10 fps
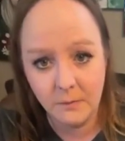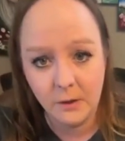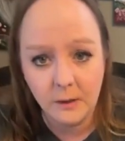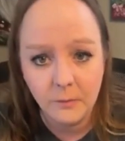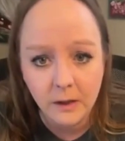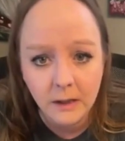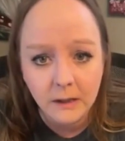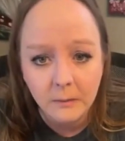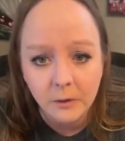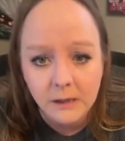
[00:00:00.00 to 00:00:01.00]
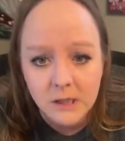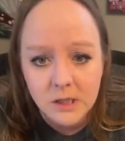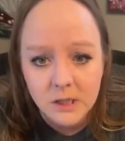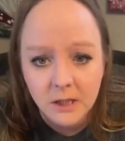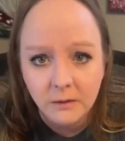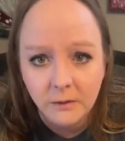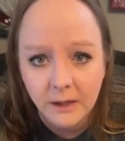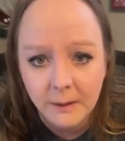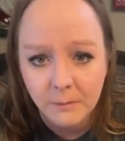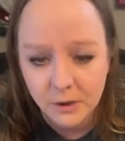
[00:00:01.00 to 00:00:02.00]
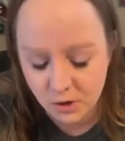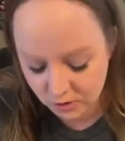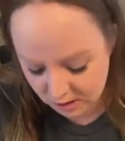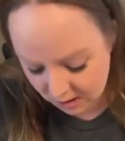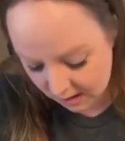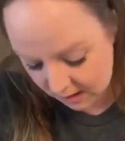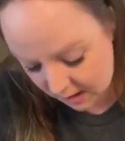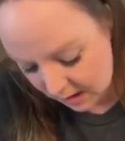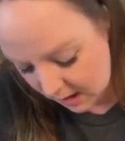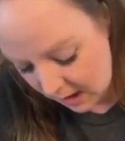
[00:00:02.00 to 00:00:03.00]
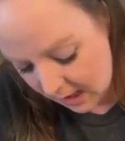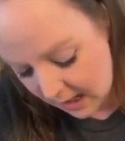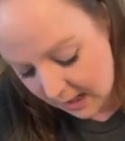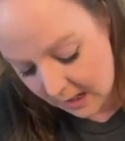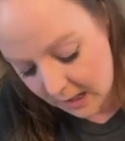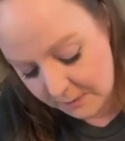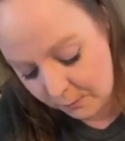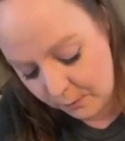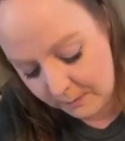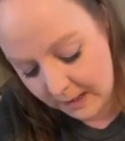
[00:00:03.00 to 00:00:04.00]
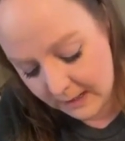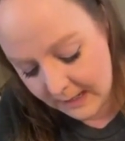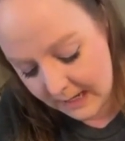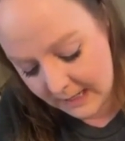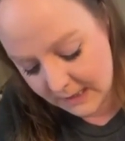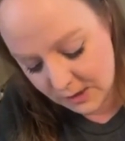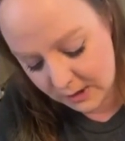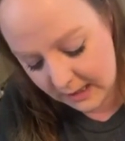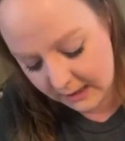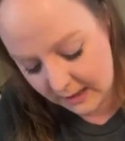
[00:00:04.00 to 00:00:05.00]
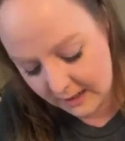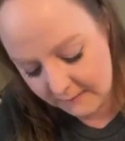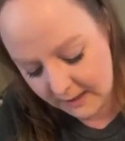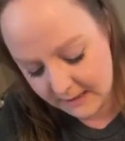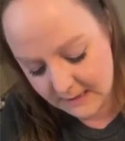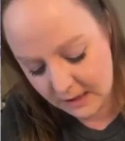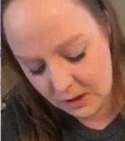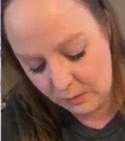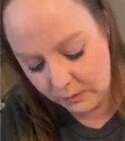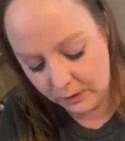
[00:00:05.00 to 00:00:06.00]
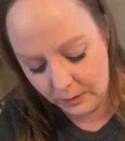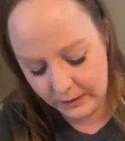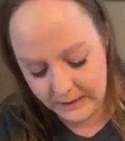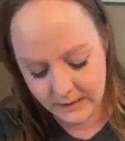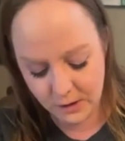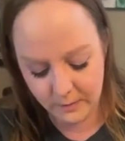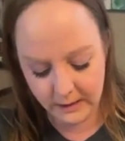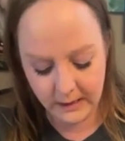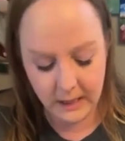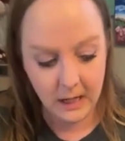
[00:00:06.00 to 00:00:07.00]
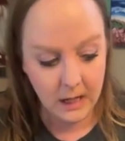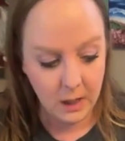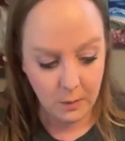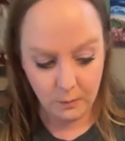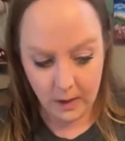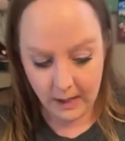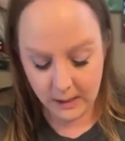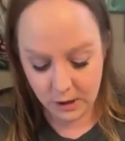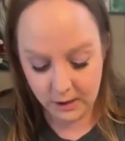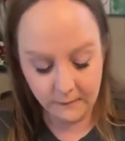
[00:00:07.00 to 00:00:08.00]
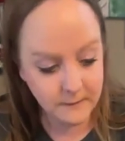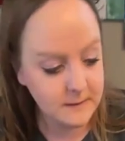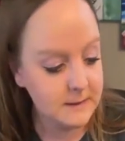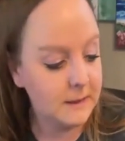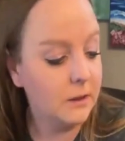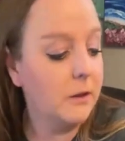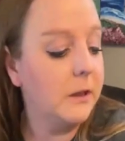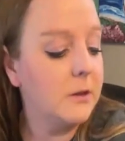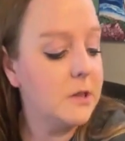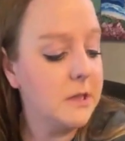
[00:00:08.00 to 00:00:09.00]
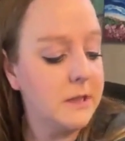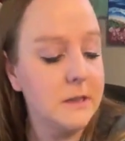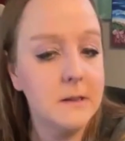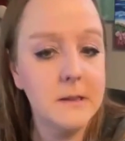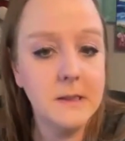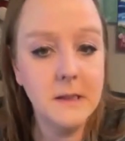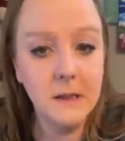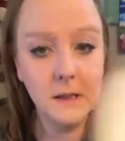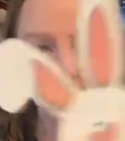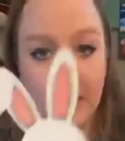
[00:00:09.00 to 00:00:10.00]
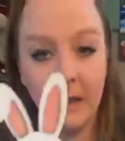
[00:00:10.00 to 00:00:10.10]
Good morning, Brian. Good morning, Cheryl and Patricia. We painted that yesterday live. It is the cute little Easter Bunny shelf sitter. Here she is.